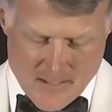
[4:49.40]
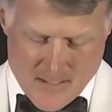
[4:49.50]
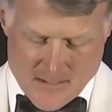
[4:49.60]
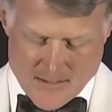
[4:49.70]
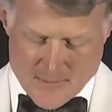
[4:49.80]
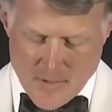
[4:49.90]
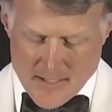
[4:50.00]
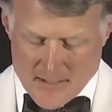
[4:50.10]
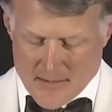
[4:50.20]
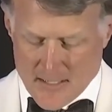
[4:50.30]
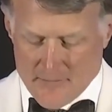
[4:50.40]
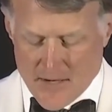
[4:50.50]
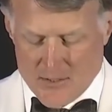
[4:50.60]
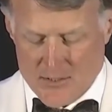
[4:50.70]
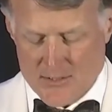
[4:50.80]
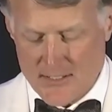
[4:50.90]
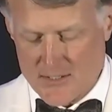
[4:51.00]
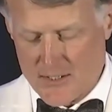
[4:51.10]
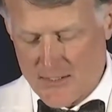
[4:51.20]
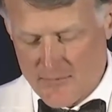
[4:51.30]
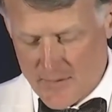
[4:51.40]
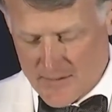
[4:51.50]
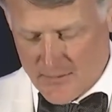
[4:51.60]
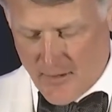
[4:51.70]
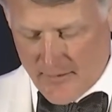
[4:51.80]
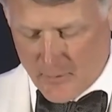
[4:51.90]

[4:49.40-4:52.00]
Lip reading: Despite the innovations and achievements throughout